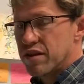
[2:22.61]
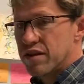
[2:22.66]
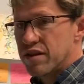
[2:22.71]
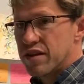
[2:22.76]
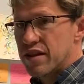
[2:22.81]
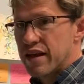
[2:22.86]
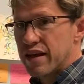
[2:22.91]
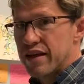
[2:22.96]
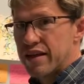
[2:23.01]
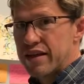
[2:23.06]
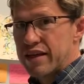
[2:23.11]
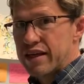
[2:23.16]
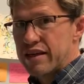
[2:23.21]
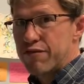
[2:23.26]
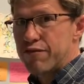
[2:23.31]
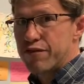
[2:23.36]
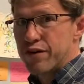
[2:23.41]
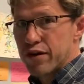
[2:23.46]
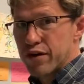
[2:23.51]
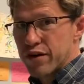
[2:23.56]

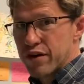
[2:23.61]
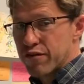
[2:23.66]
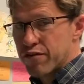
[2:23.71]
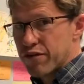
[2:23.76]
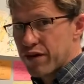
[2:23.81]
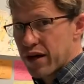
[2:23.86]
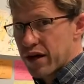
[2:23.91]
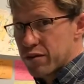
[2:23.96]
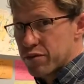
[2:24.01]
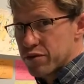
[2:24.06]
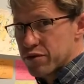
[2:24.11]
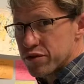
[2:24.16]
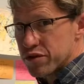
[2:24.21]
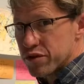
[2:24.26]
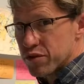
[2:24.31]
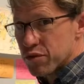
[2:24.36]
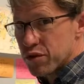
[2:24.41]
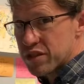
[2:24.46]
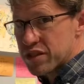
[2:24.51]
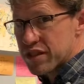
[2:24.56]
efferent fibers, the
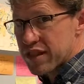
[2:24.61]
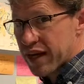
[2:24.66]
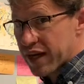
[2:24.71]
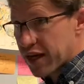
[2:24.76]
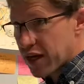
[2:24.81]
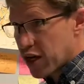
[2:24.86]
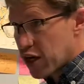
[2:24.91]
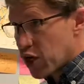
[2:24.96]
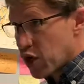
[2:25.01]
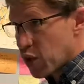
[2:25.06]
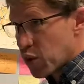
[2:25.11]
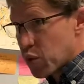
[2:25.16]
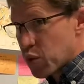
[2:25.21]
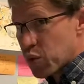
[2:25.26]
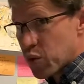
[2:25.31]
ones that go